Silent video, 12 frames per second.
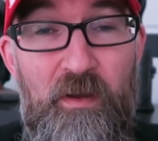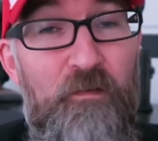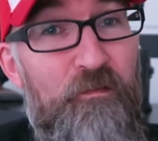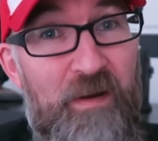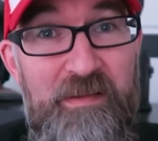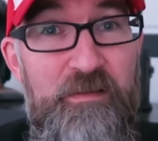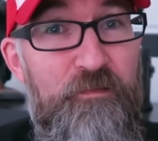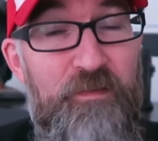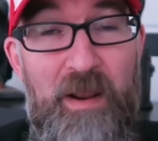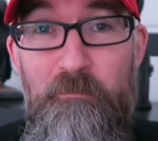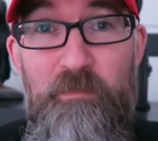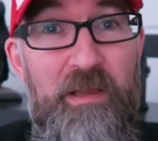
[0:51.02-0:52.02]
Friends and
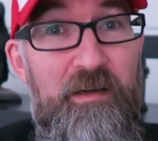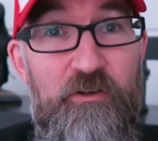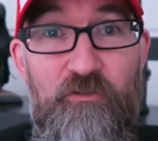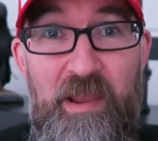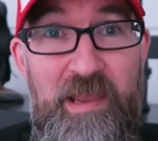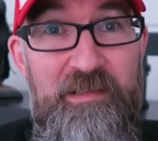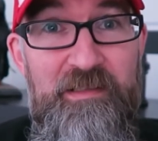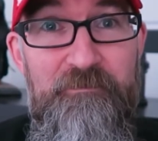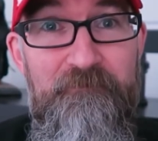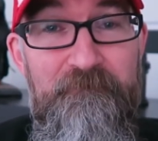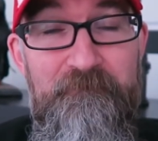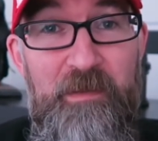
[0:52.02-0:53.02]
family are great.
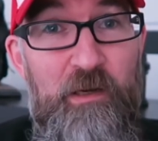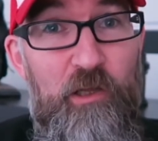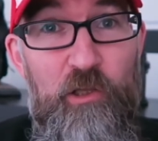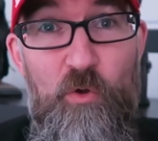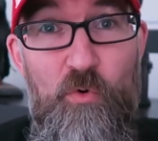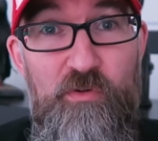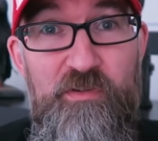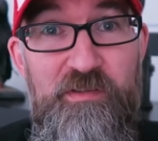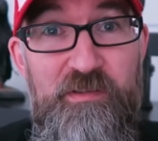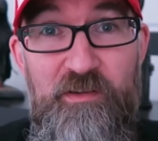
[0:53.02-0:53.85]
They're close,